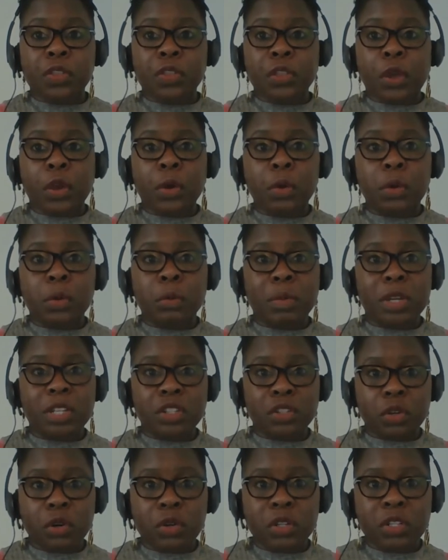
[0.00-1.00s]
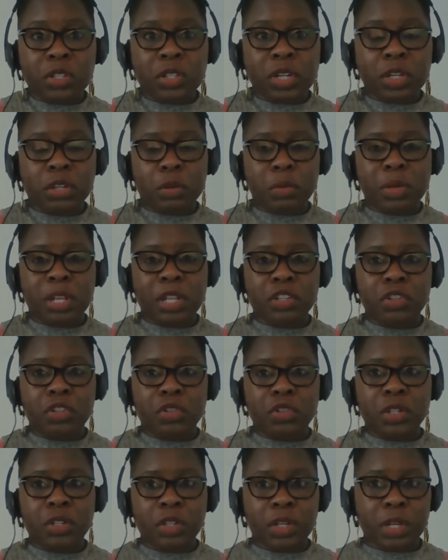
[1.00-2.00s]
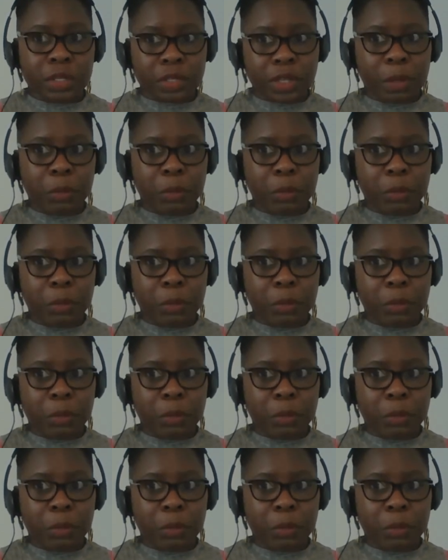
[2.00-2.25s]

Although my stories tend to be unstructured,